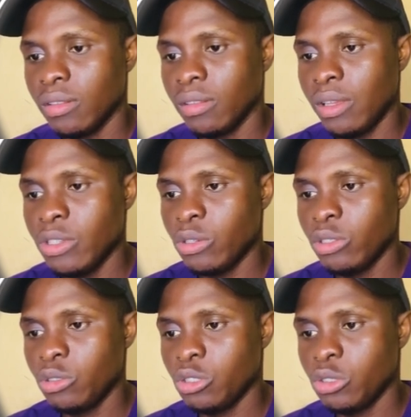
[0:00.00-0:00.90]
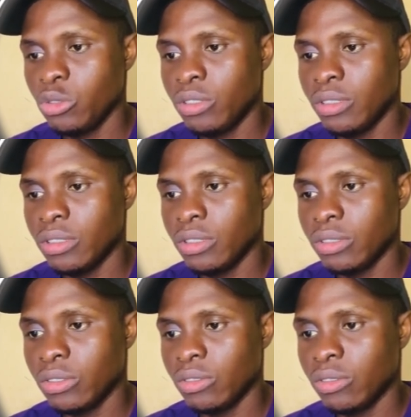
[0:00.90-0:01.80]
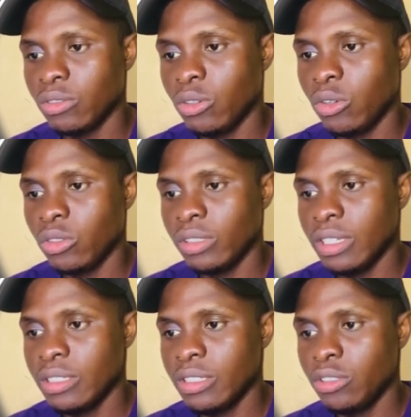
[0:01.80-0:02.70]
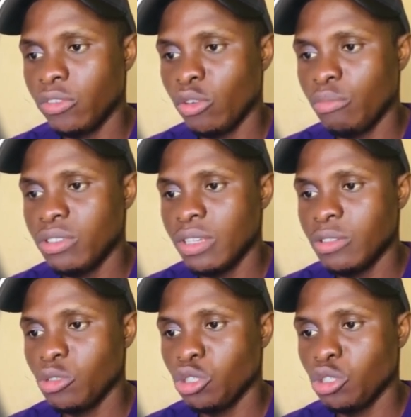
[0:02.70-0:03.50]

Now it's going to show this connect TikTok for business to